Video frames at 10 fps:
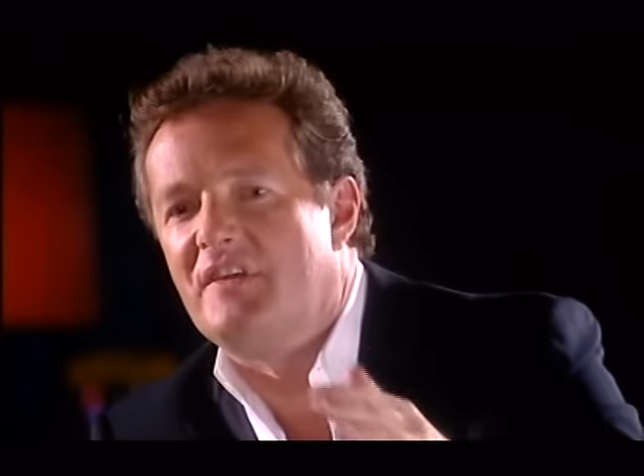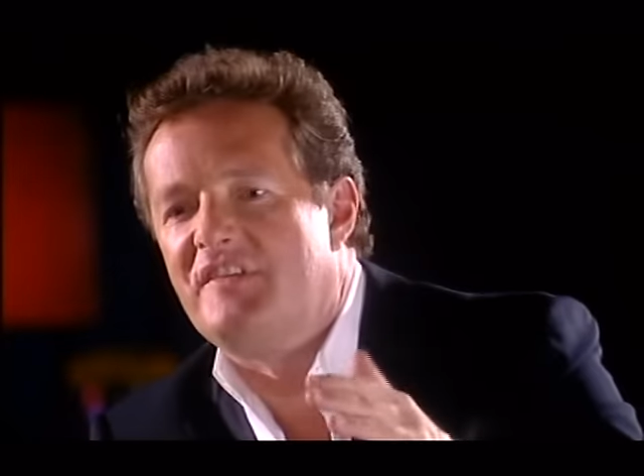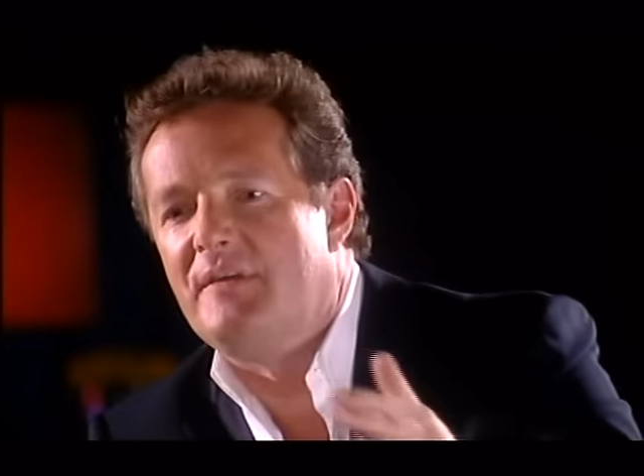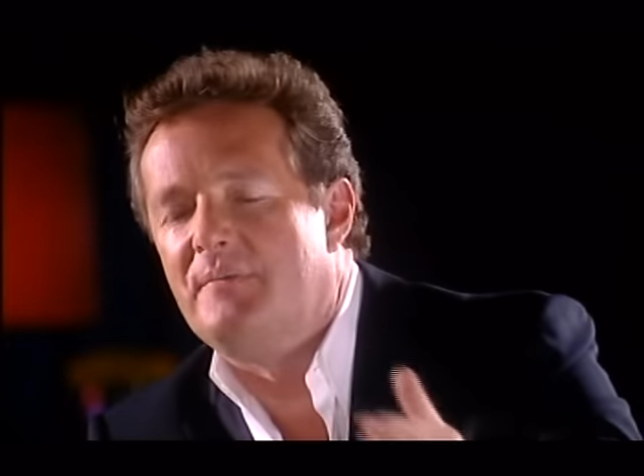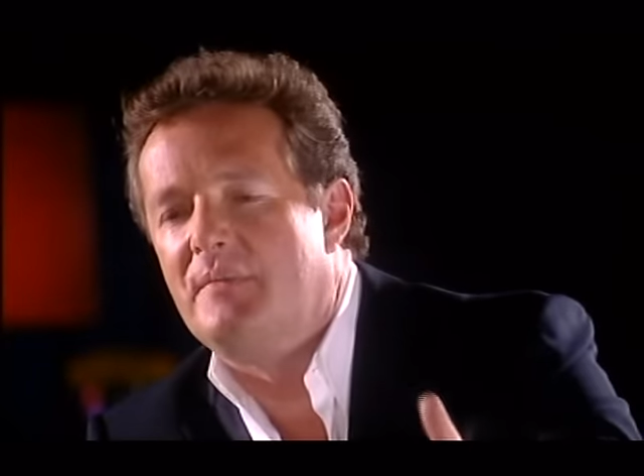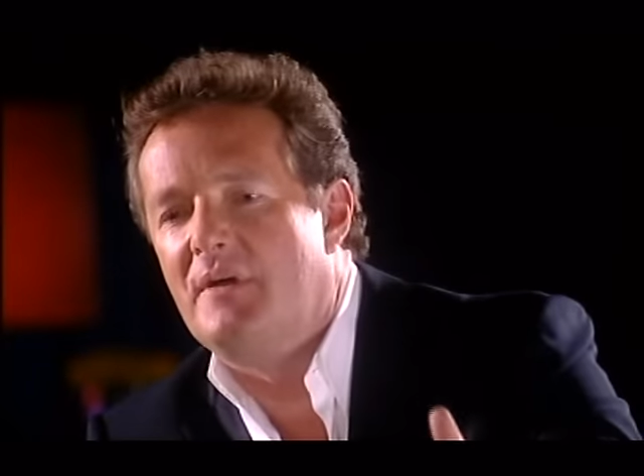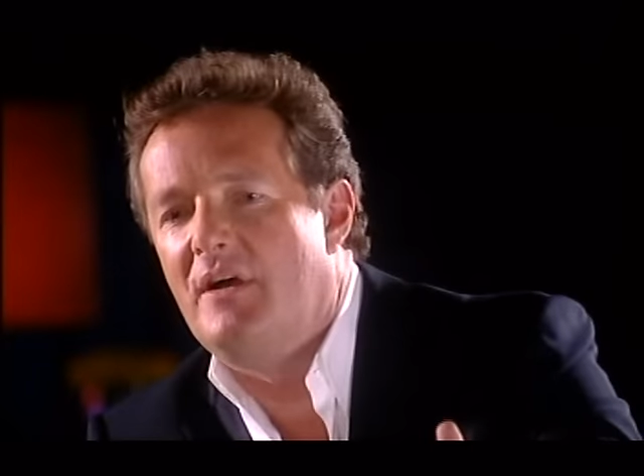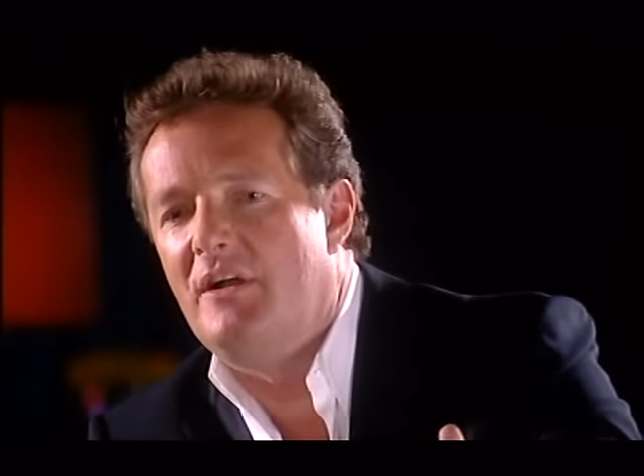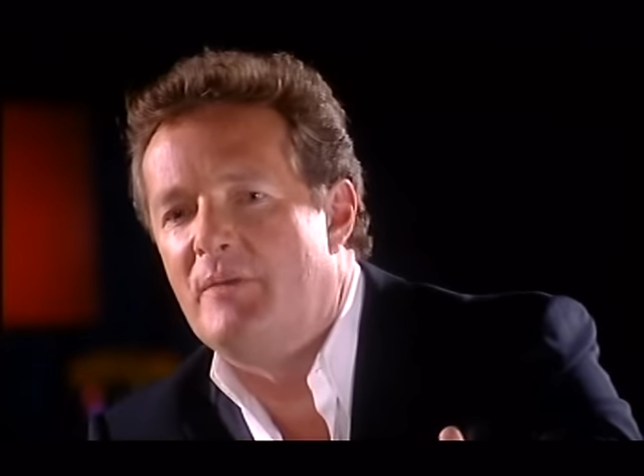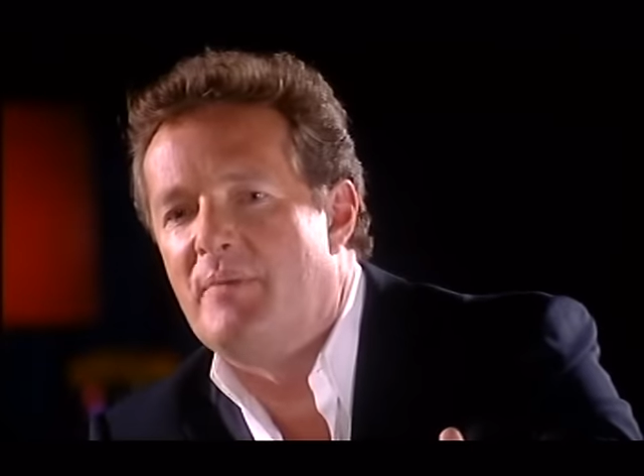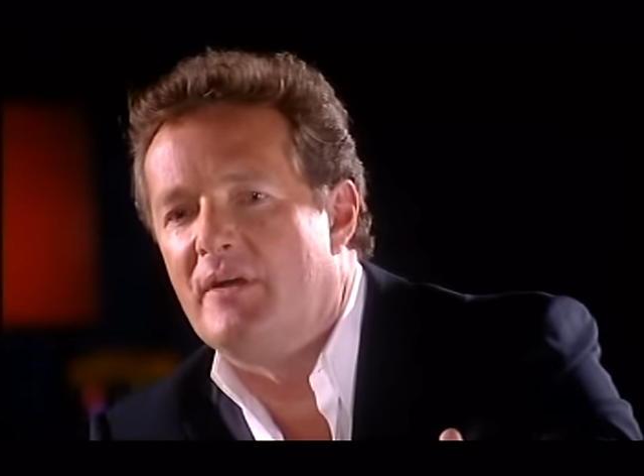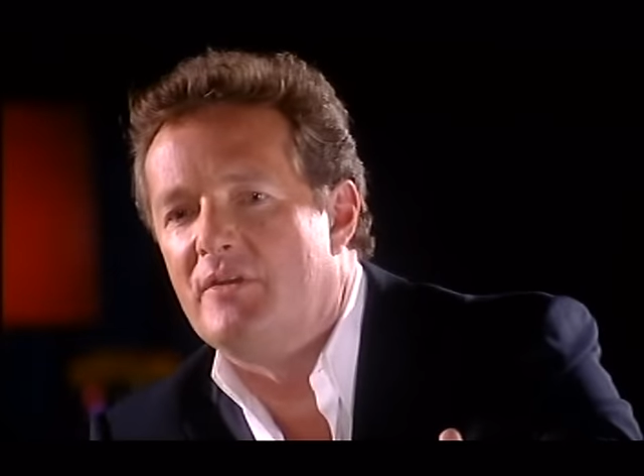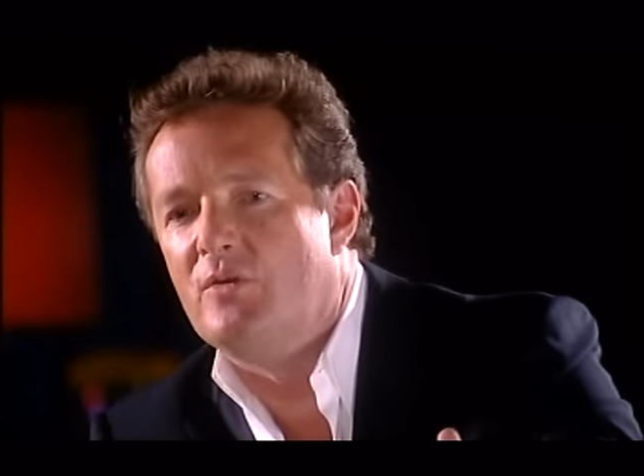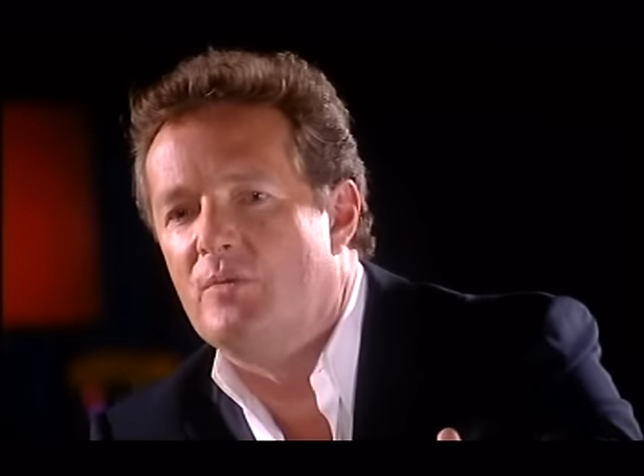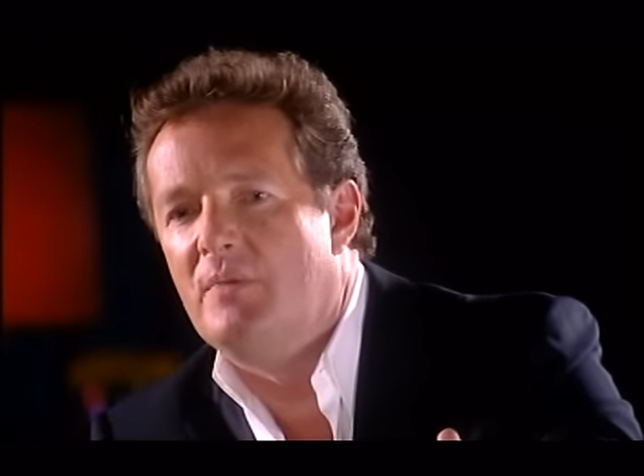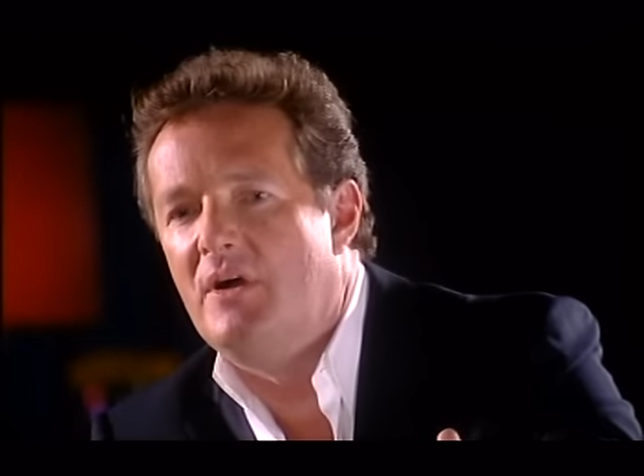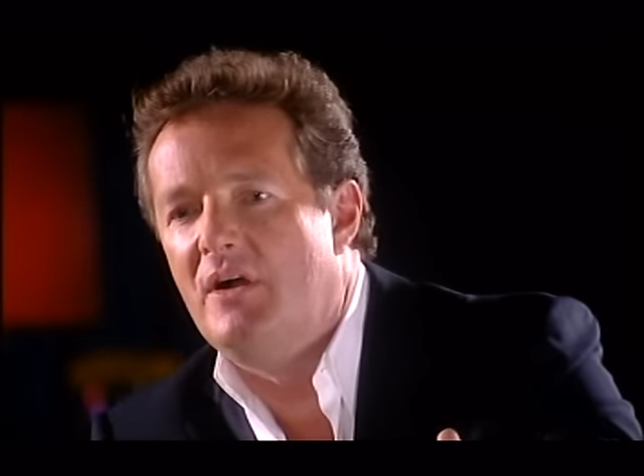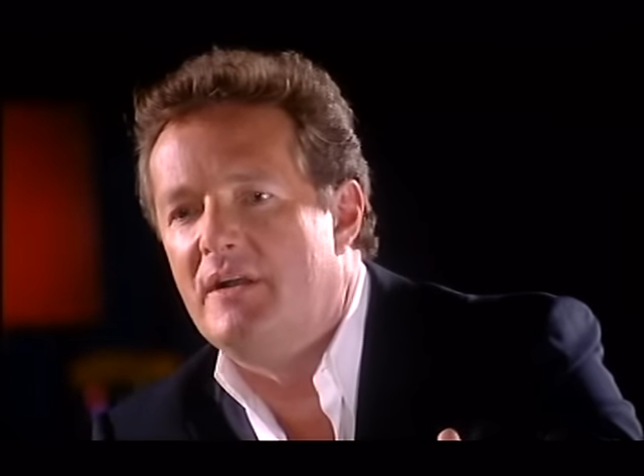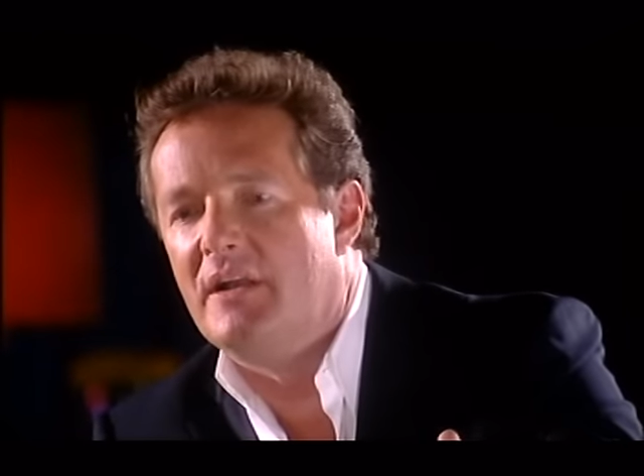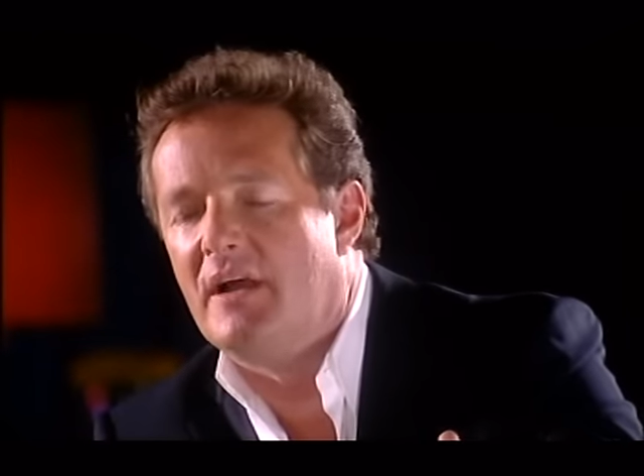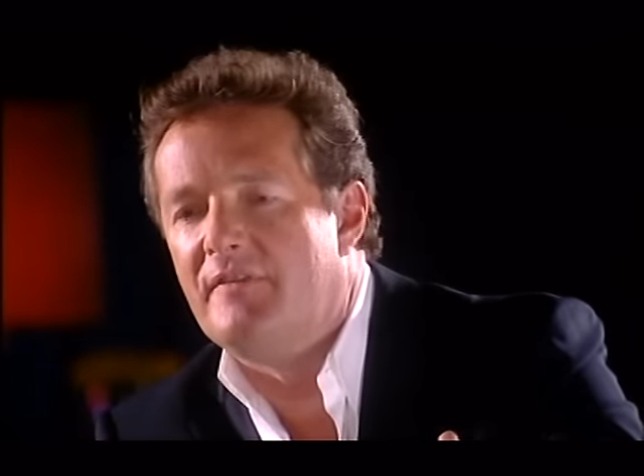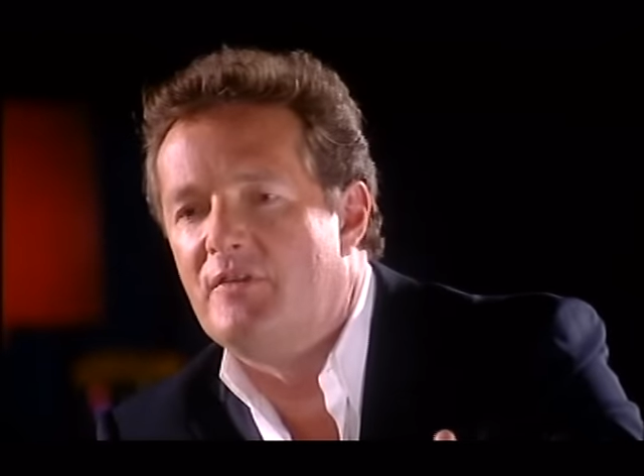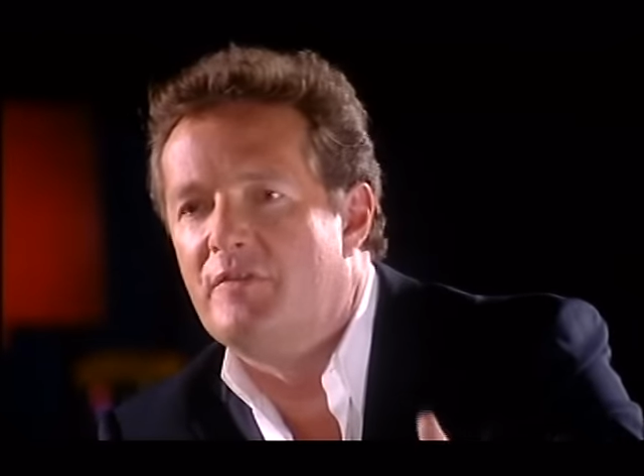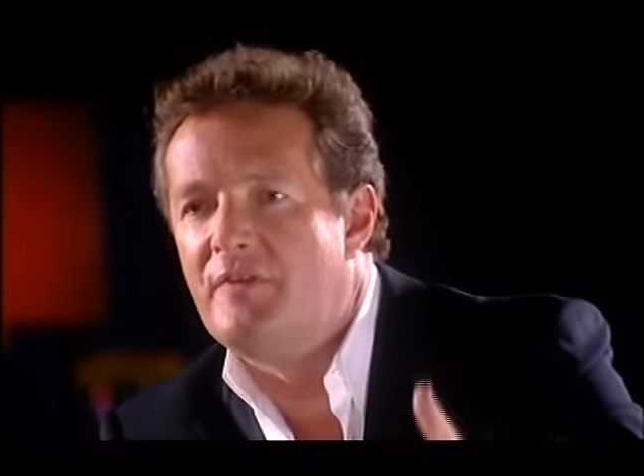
I was going to say earlier about your early life.